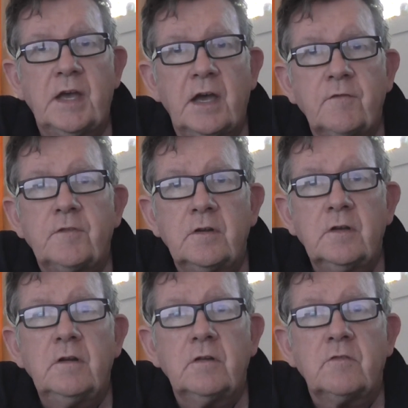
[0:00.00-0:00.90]
have to
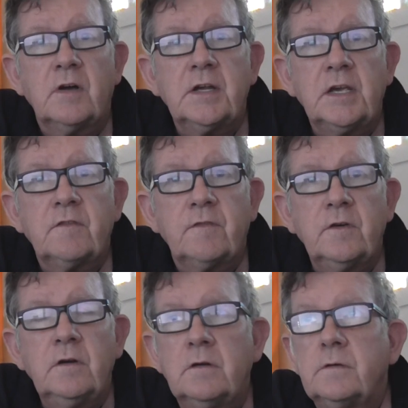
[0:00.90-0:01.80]
do to try and get
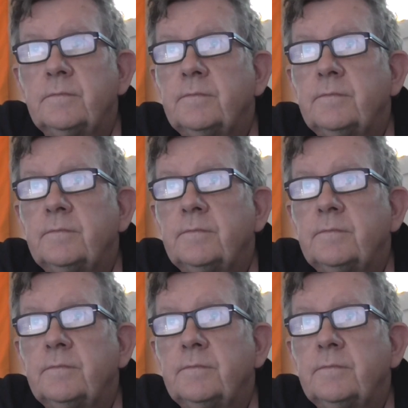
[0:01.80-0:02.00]
food.